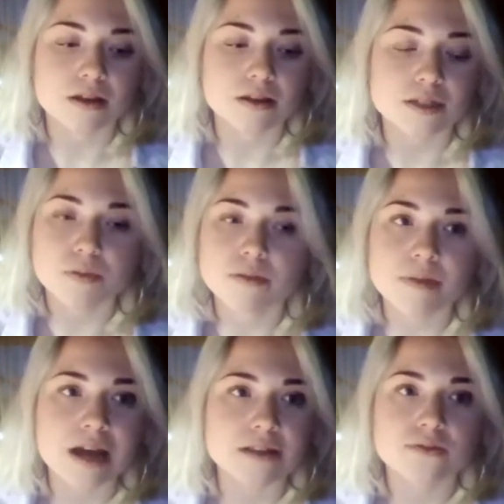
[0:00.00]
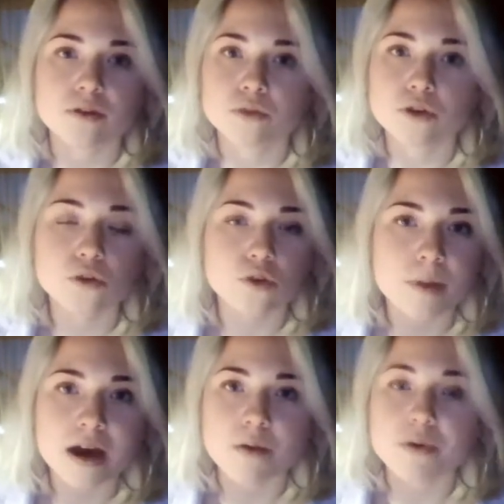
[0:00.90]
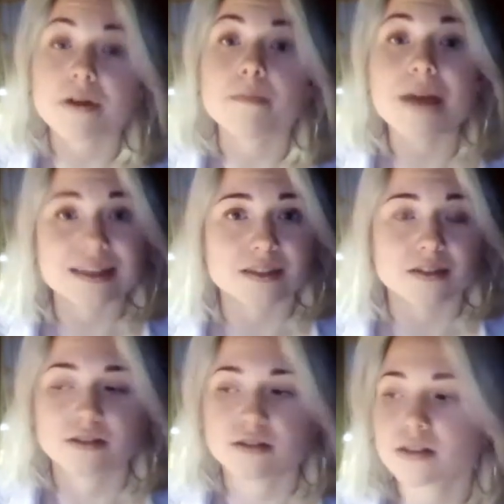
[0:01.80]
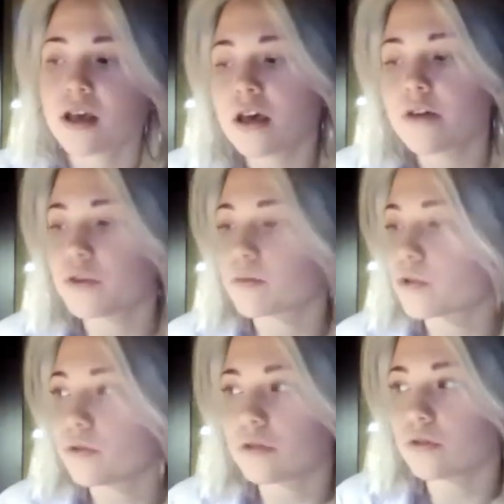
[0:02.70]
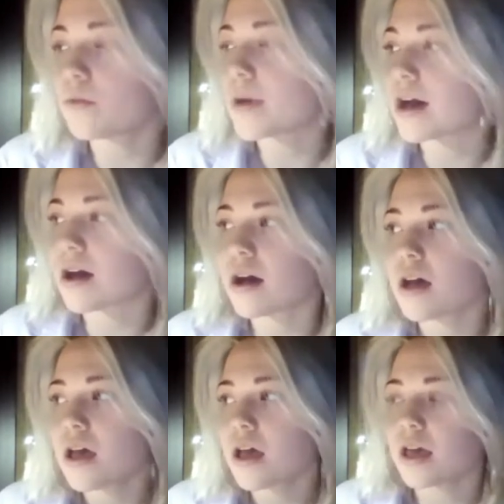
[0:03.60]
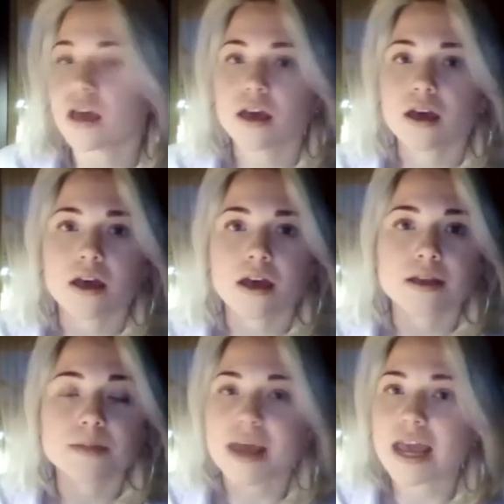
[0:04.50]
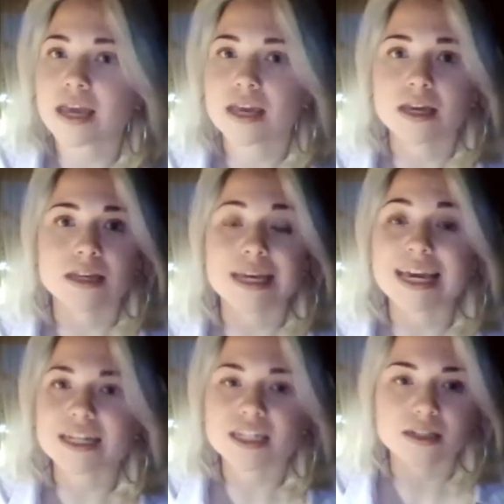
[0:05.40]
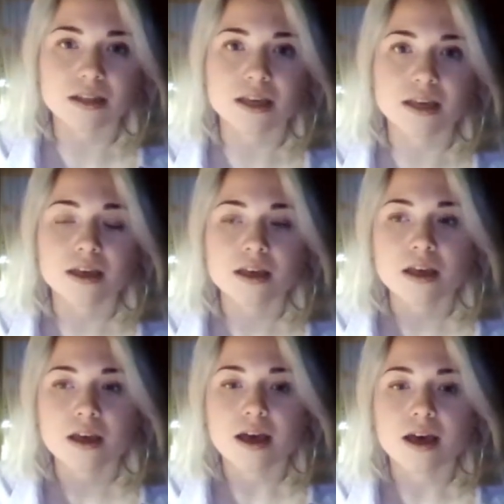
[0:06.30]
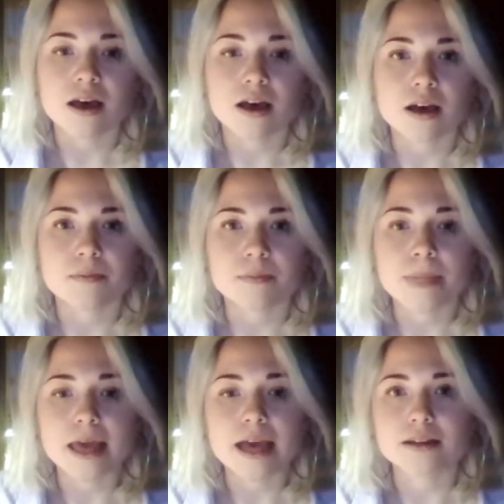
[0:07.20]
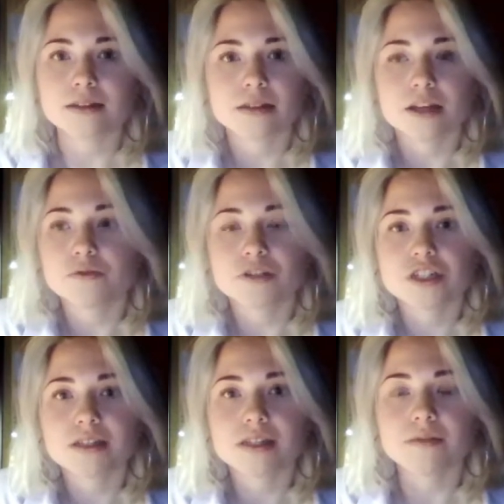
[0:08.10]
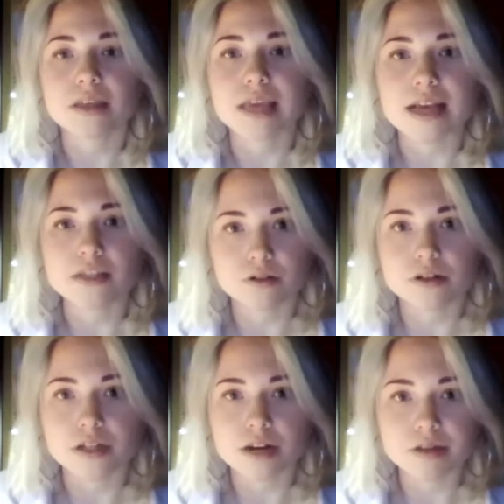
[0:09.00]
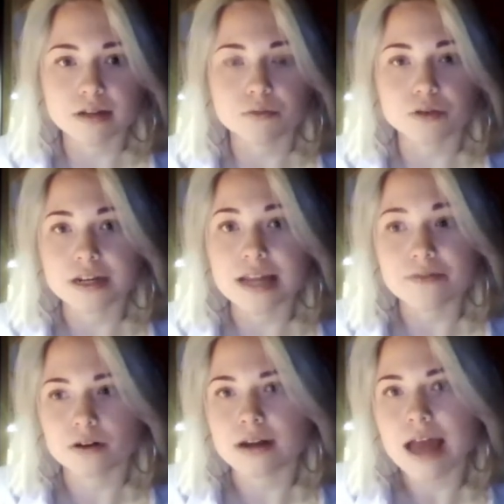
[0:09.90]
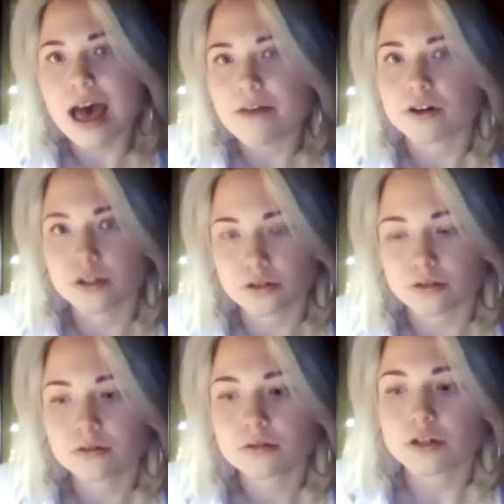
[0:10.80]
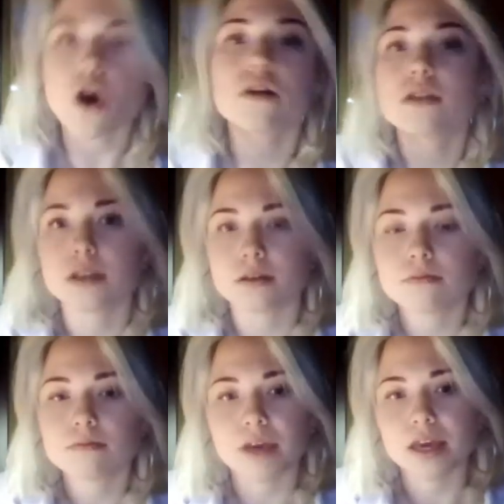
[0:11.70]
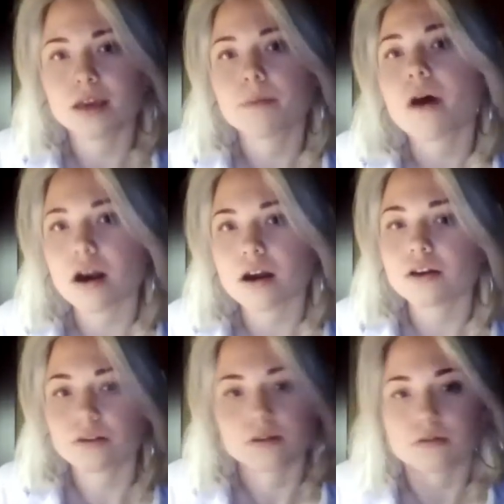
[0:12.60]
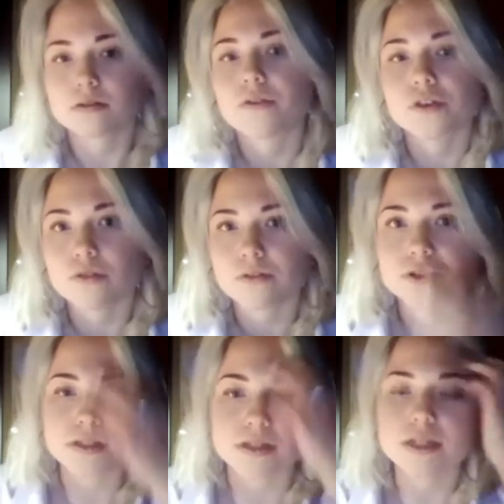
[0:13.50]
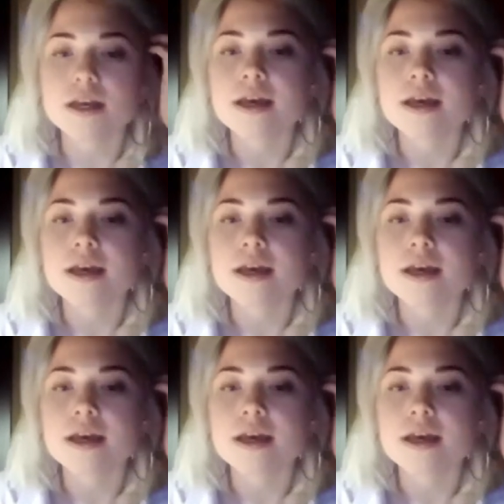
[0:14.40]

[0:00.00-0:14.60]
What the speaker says: diplomats from Cuba, with ambassadors from Cuba, Spain, Italy, and it was just something extraordinary that I would never ever do, only being a part of a university.